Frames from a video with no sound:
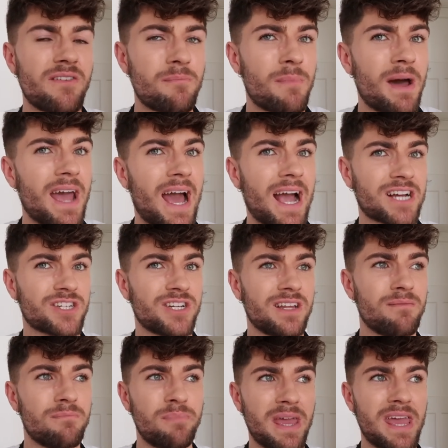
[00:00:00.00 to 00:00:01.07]
it might
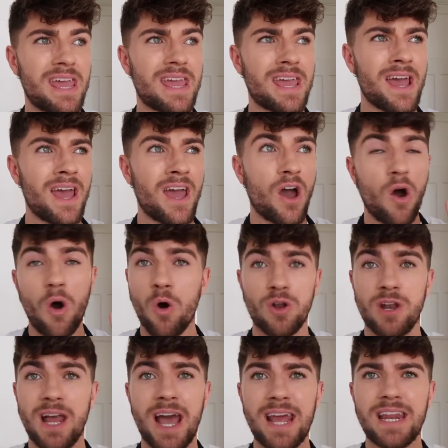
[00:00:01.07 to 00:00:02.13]
actually be
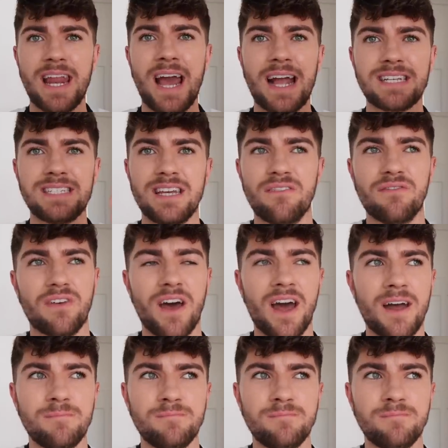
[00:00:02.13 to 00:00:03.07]
online and active.